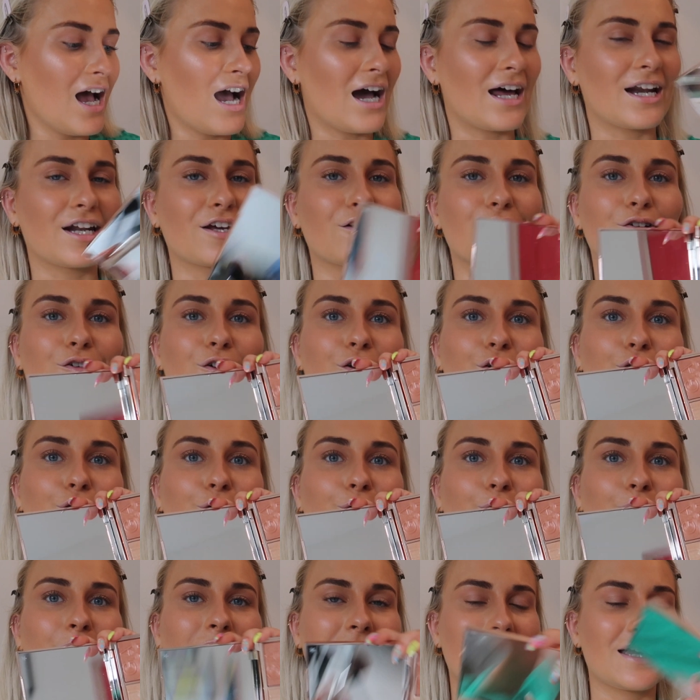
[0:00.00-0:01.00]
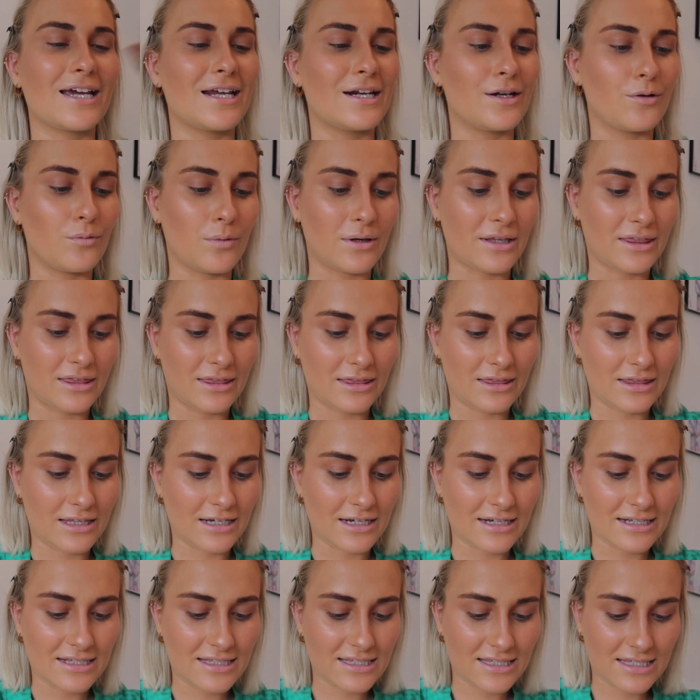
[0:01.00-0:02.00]
and I'm gonna go in with
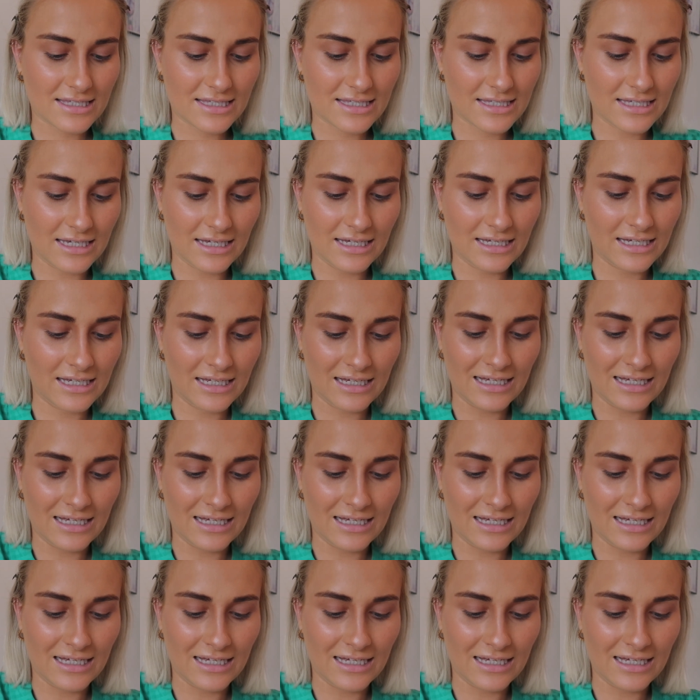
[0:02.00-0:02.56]
this.